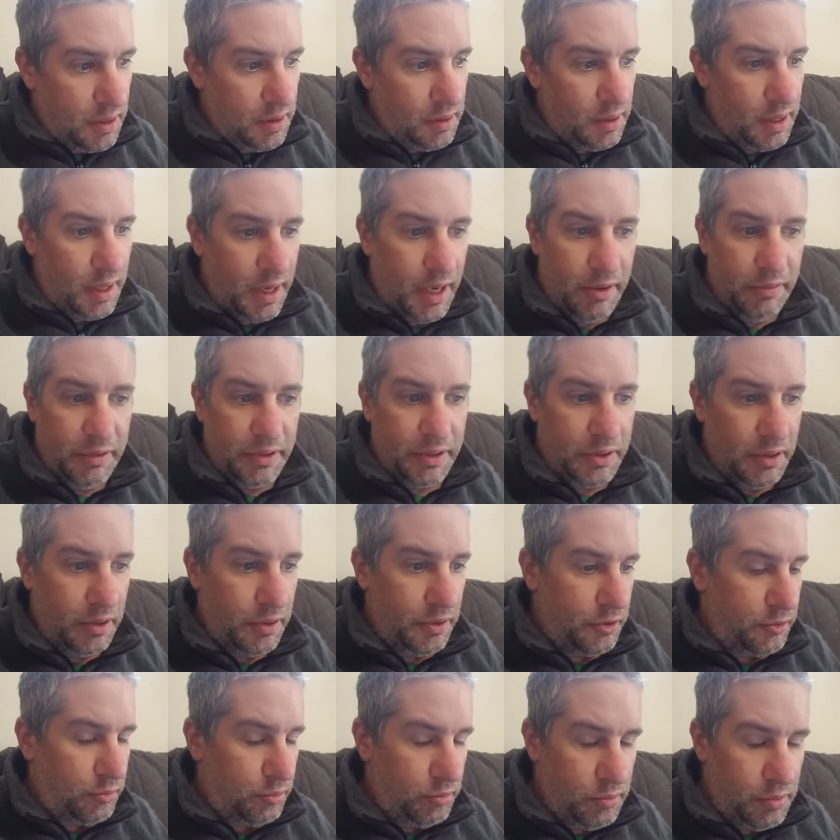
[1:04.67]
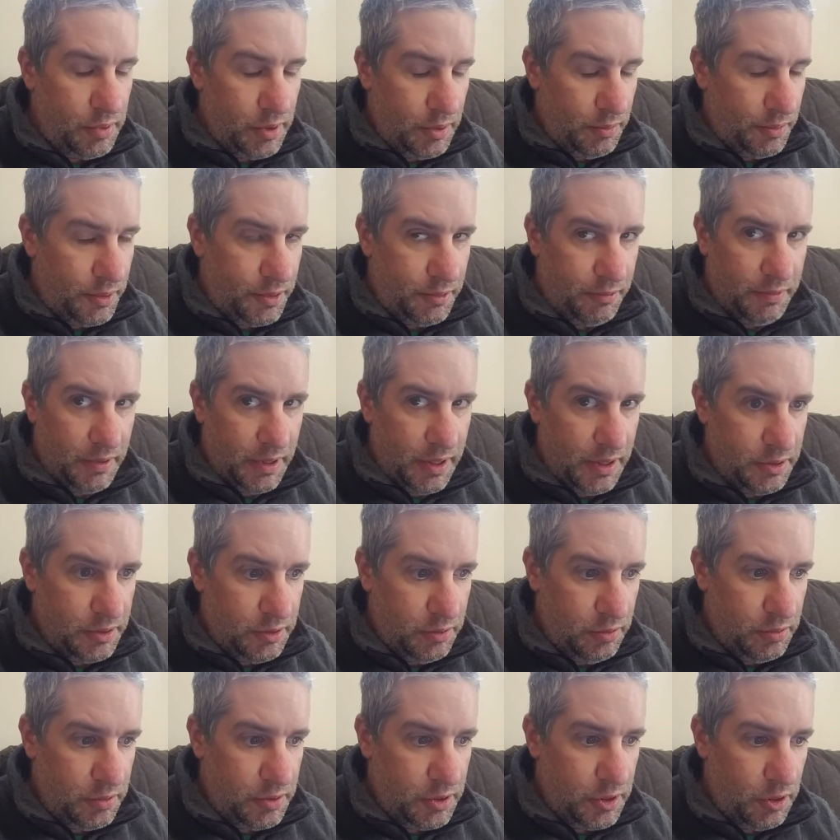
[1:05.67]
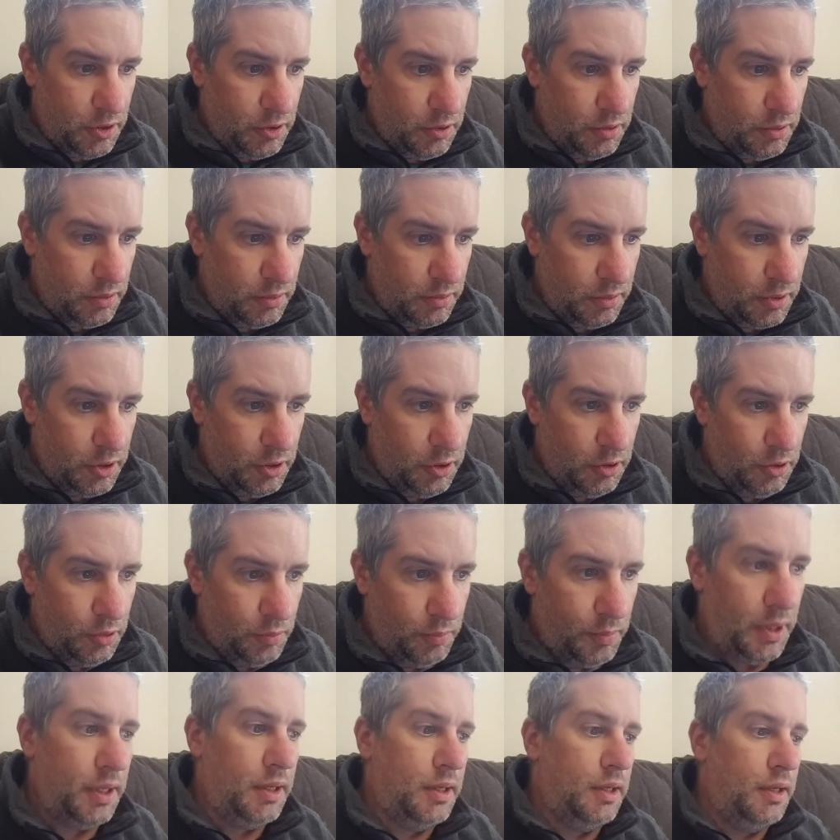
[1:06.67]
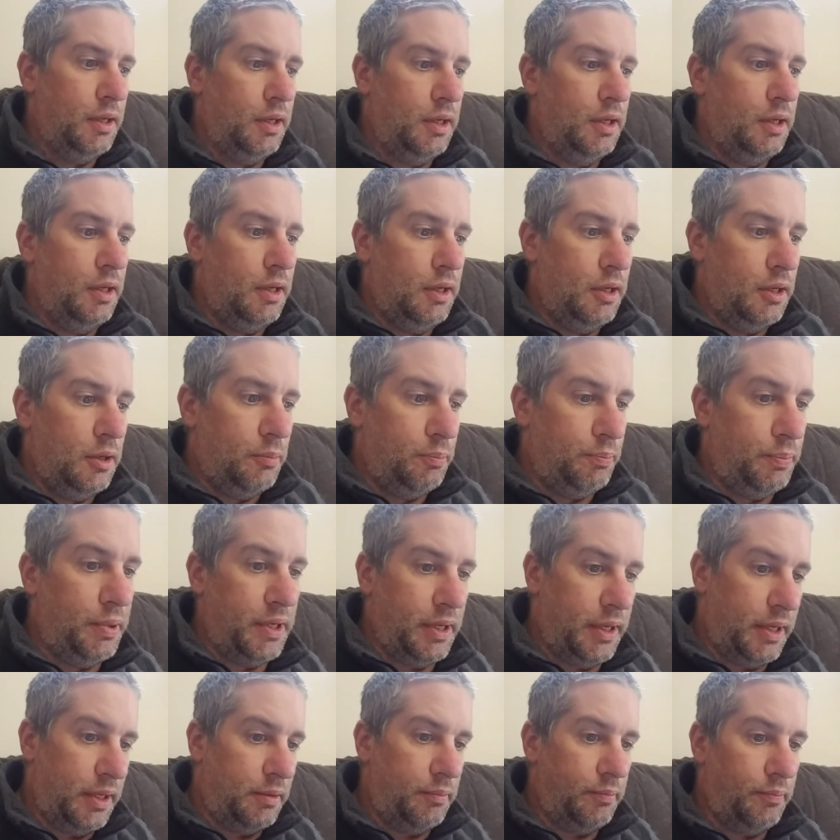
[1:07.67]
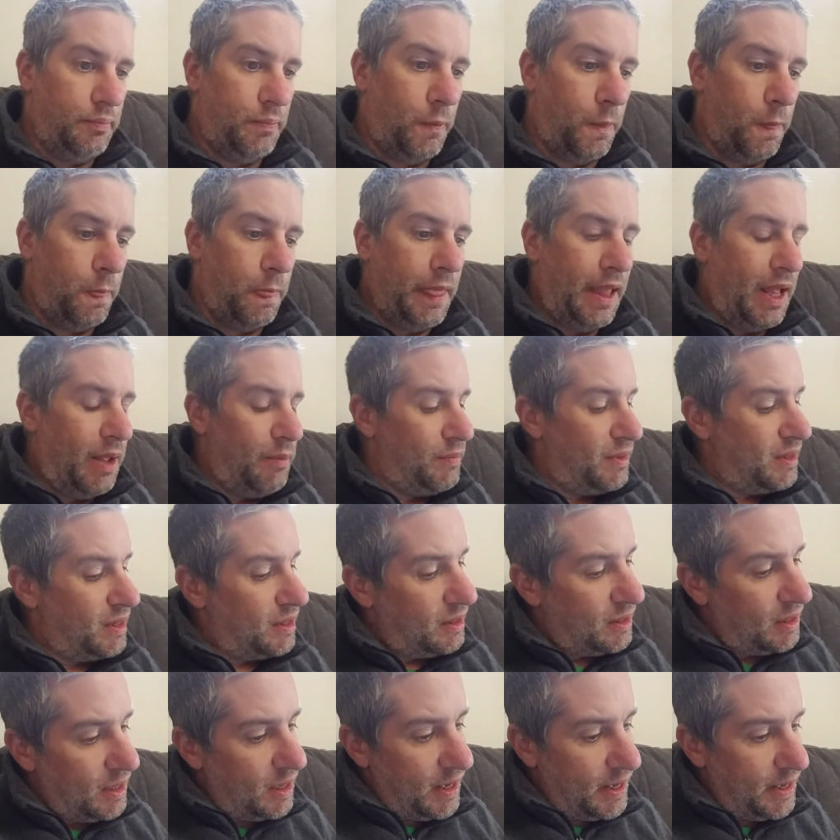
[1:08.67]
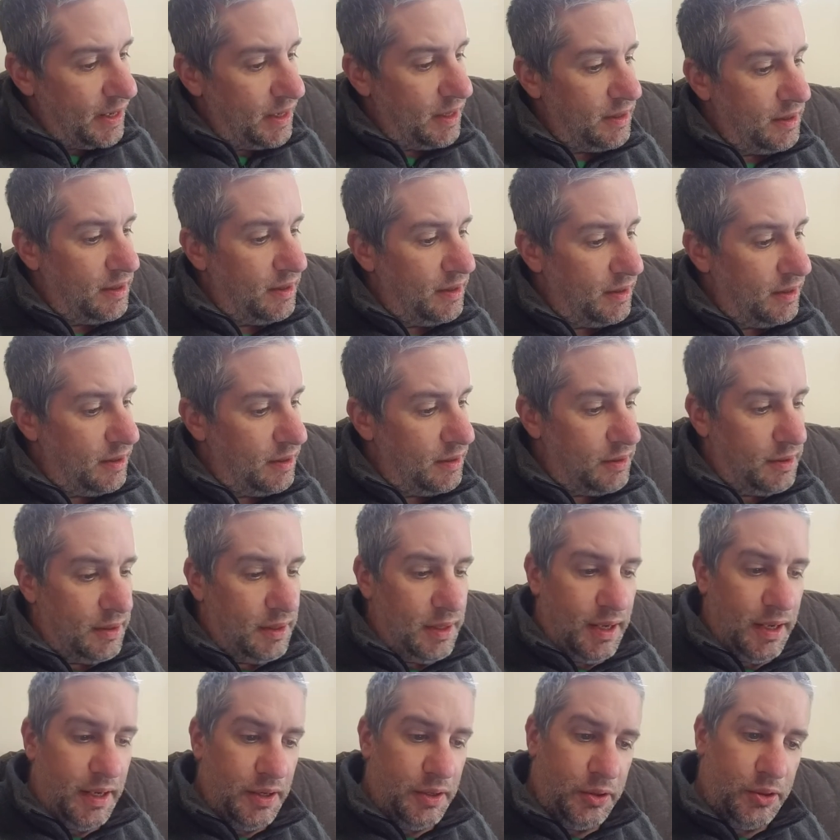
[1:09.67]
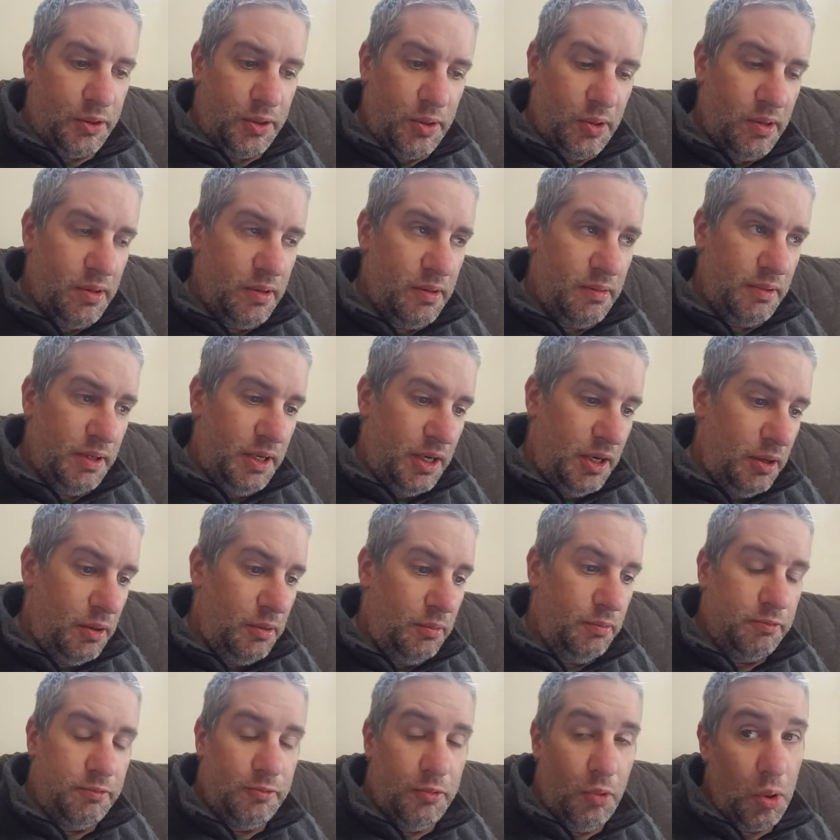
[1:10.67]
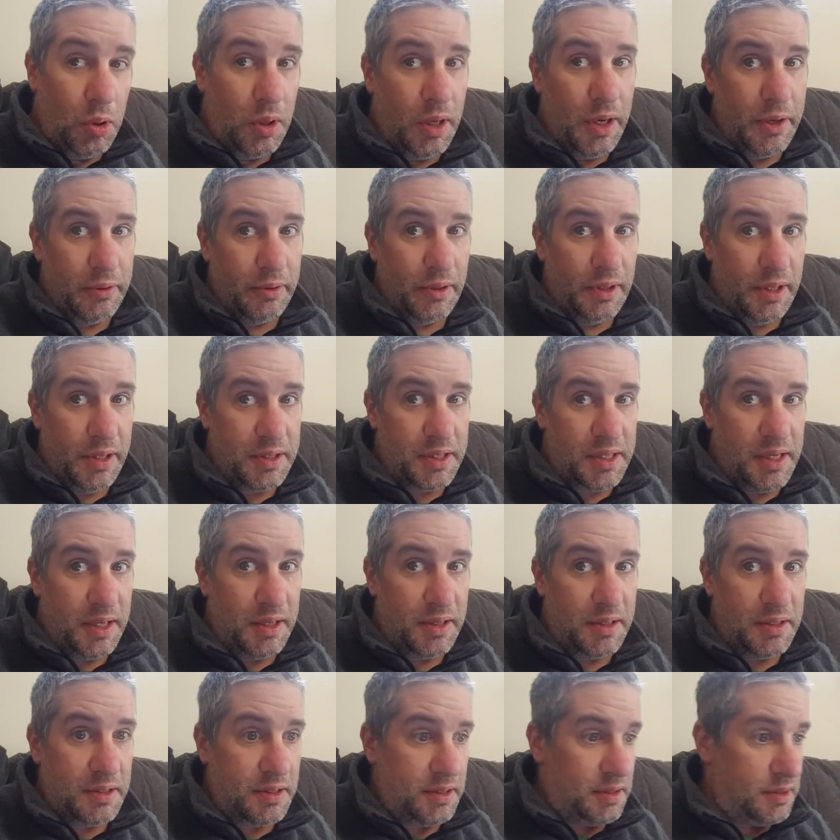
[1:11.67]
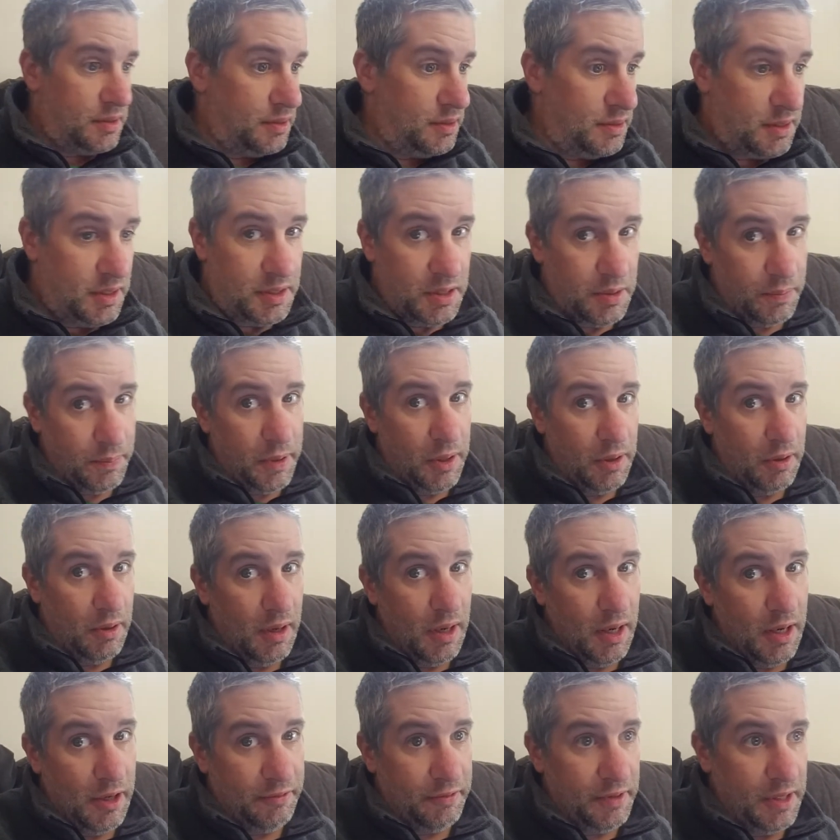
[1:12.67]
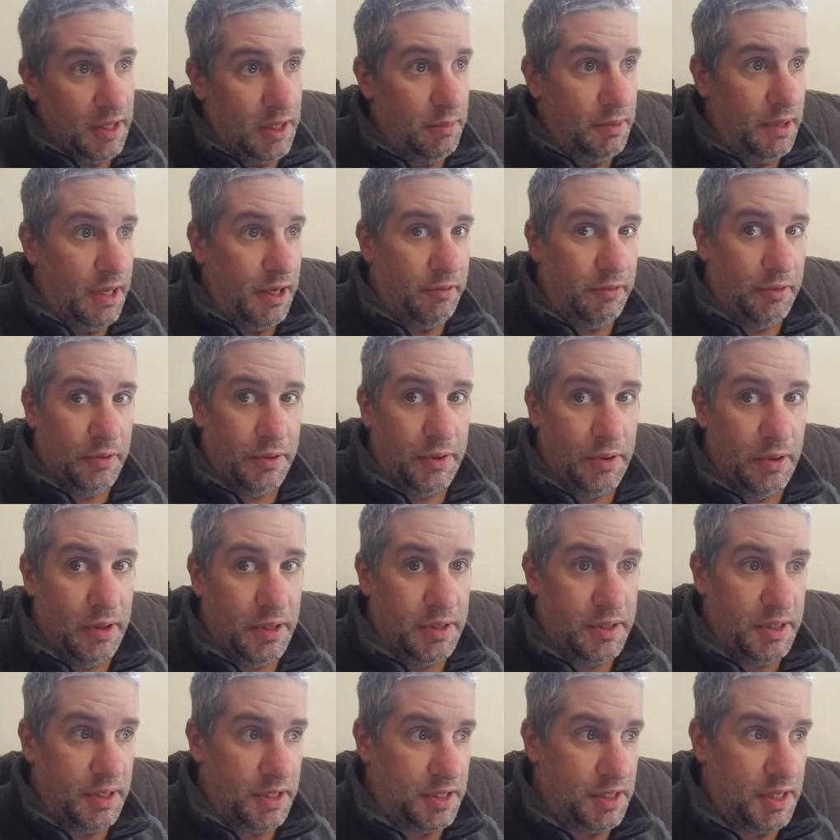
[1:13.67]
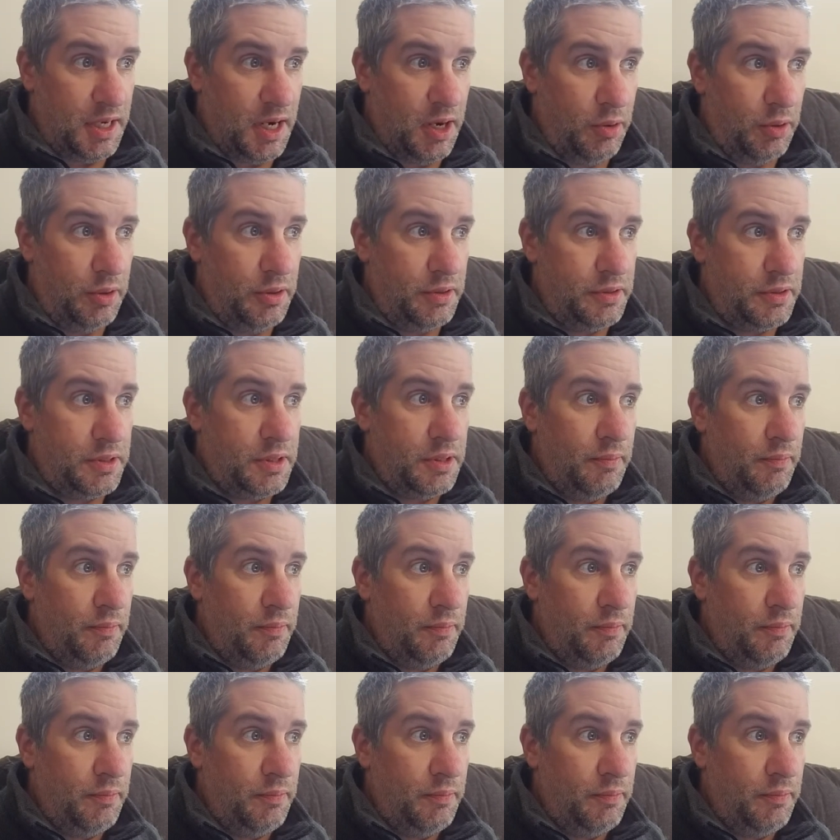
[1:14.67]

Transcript: I haven't gone through them with a fine tooth comb. But I had thir- you know 400 listings disappear off eBay for 36 hours